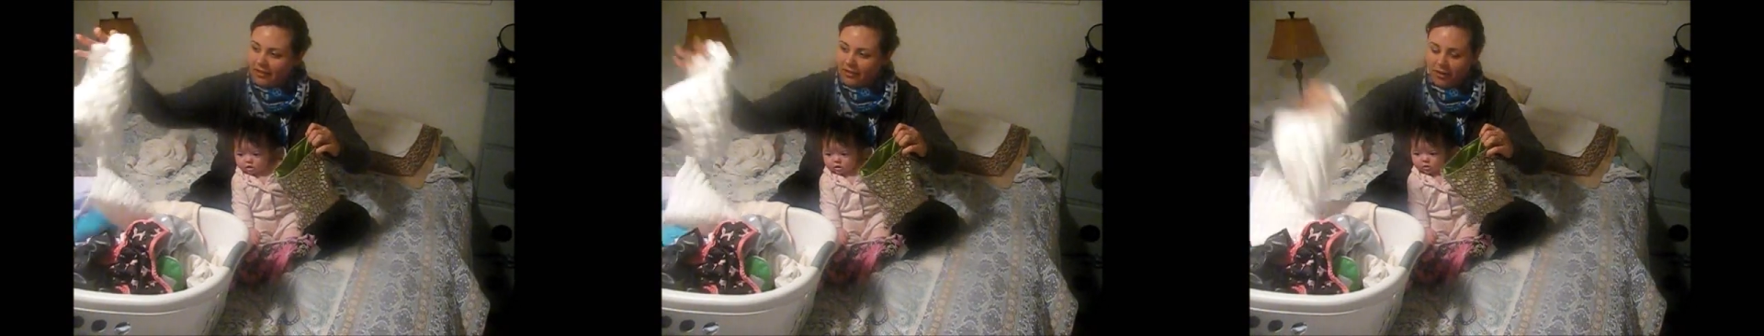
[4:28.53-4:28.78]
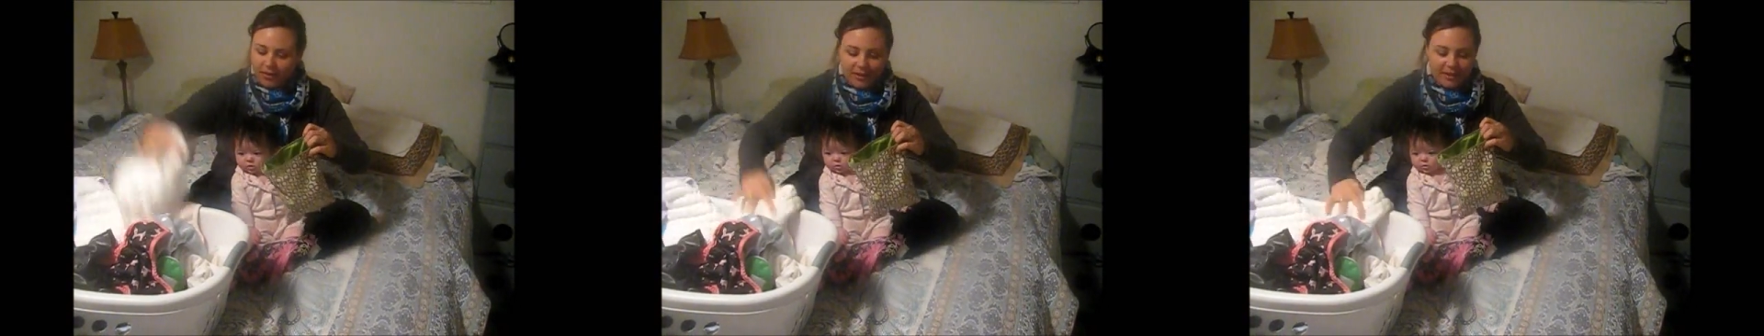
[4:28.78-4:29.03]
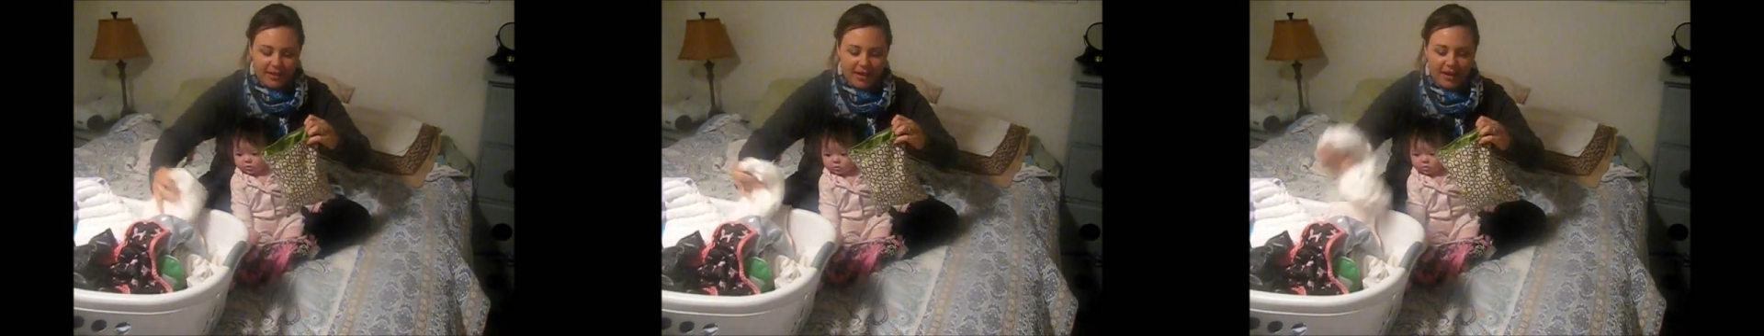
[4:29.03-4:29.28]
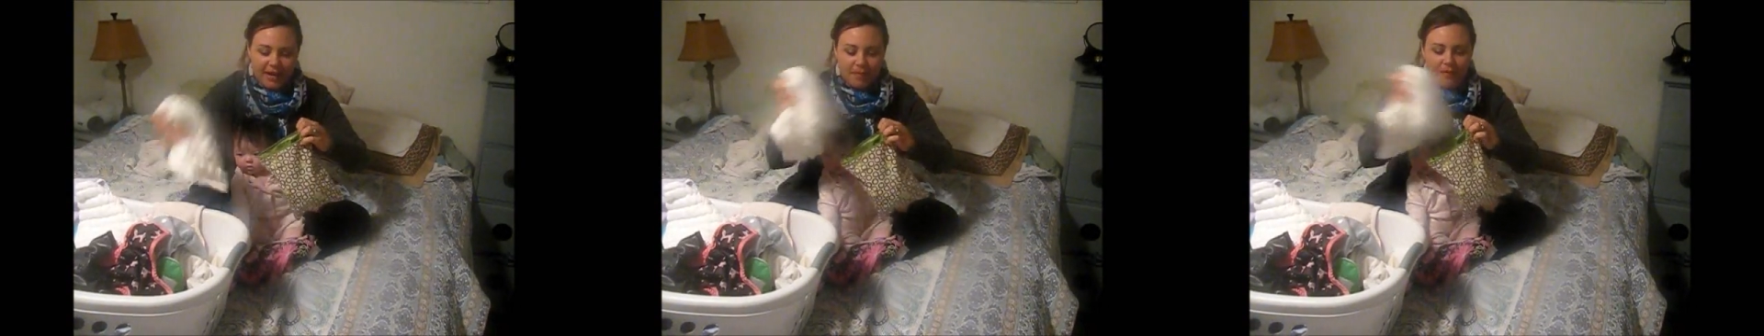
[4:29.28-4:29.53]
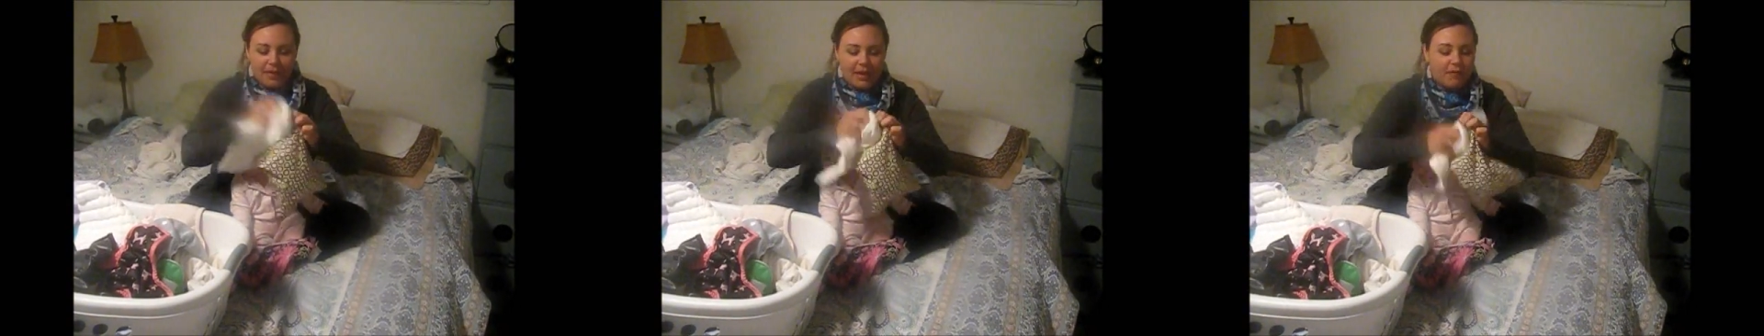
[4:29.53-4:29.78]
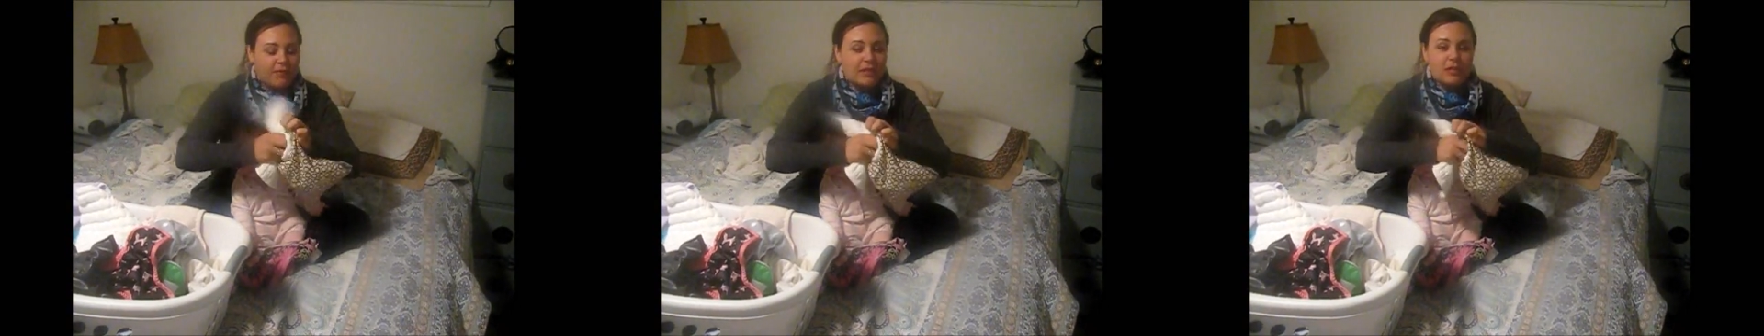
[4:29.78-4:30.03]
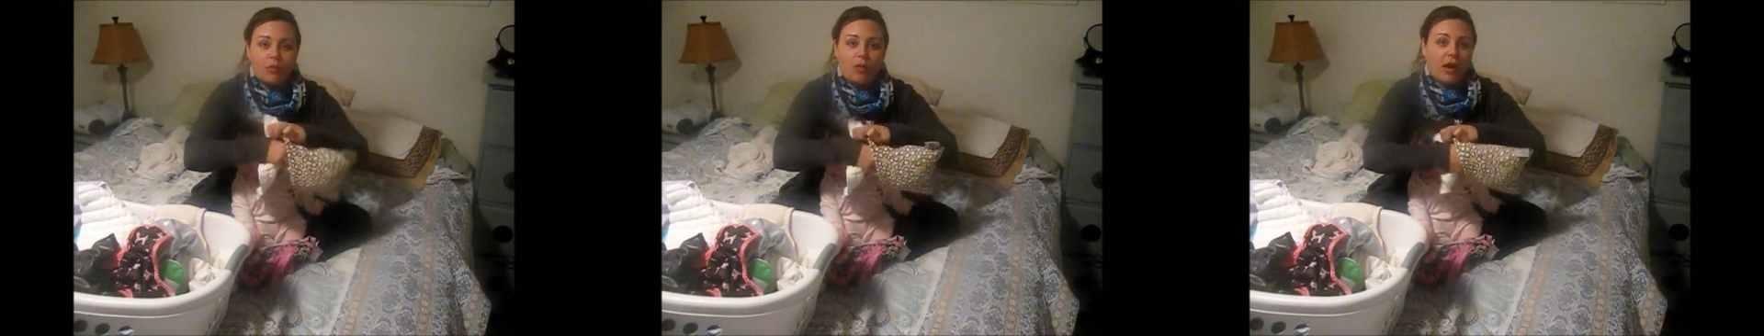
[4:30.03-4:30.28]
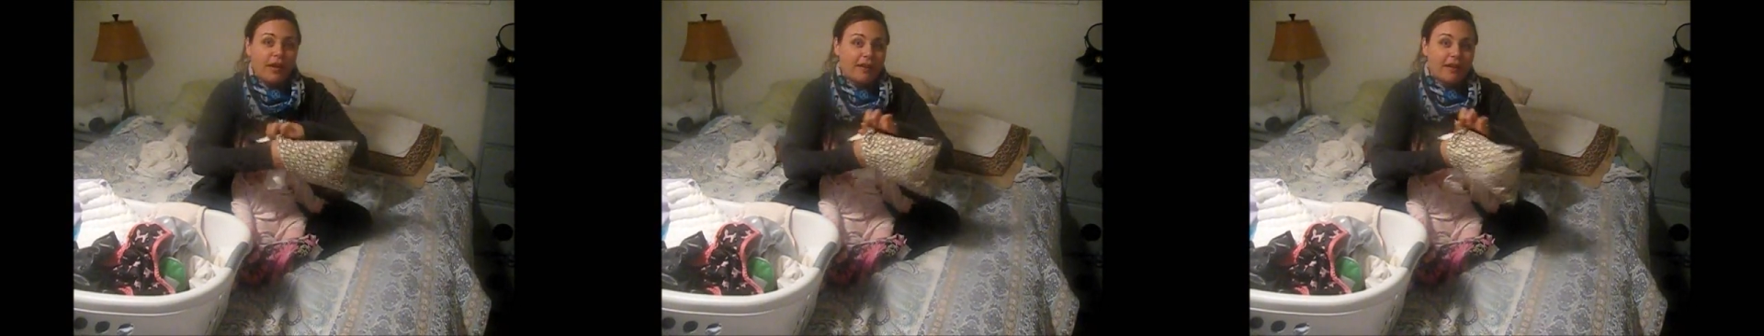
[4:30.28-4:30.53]
throw it in there, it fits
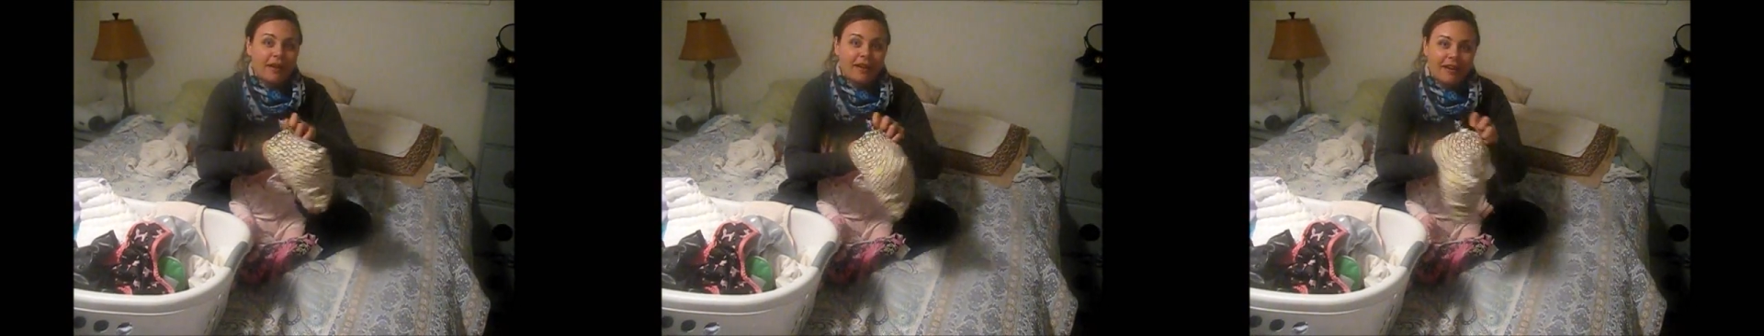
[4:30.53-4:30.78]
one.